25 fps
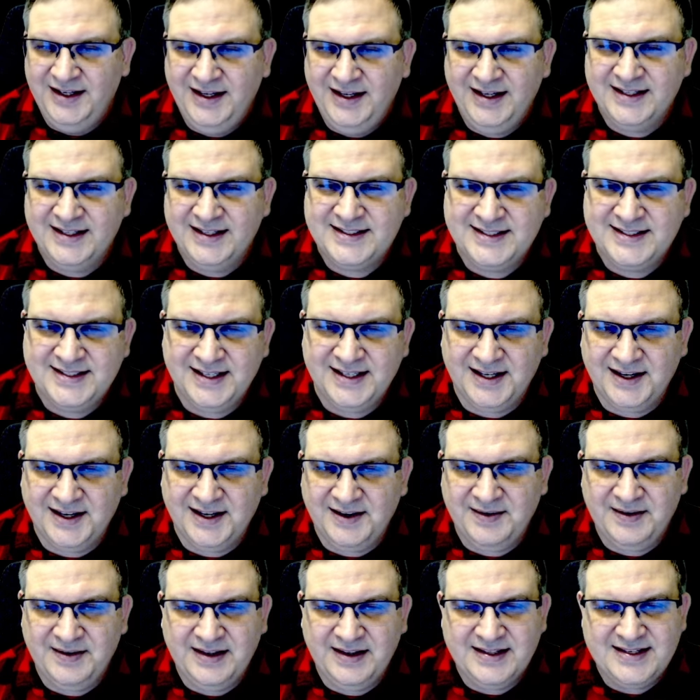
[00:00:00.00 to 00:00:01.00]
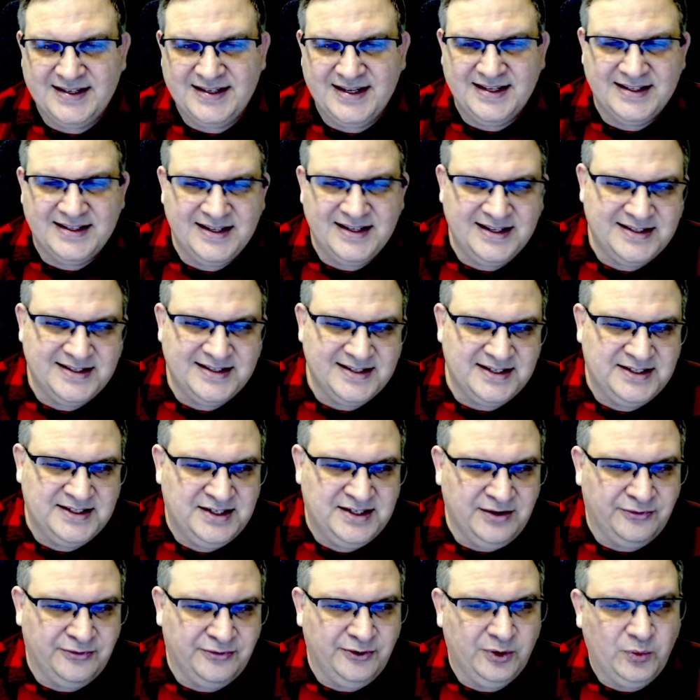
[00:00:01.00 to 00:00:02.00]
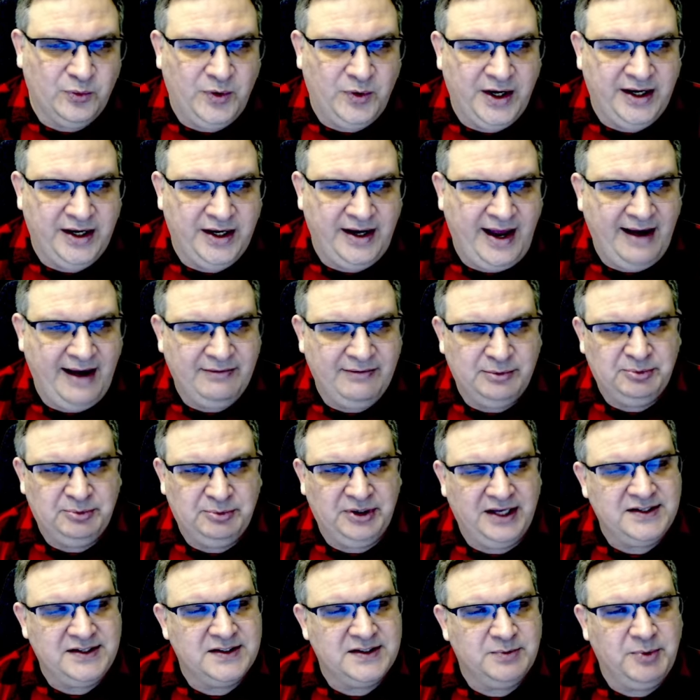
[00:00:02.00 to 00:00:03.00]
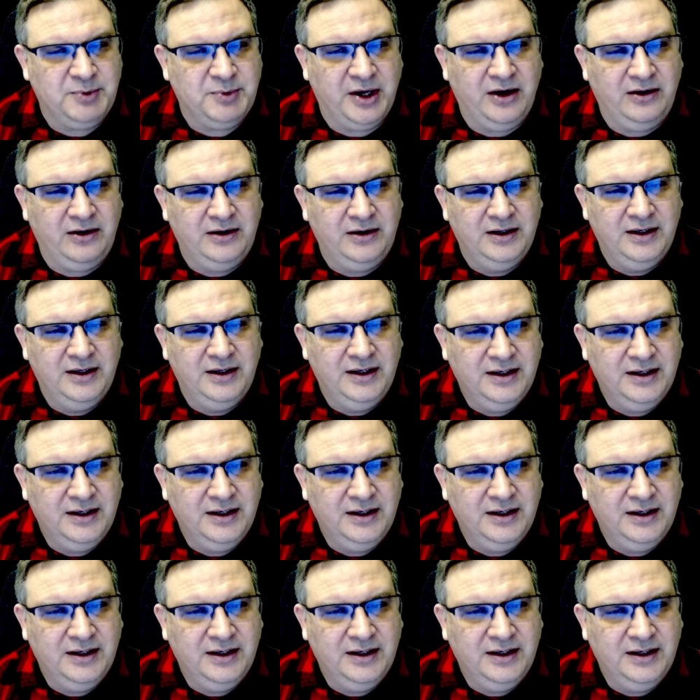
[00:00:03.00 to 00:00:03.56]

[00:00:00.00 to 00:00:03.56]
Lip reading: It's a different way to have a blessed spell.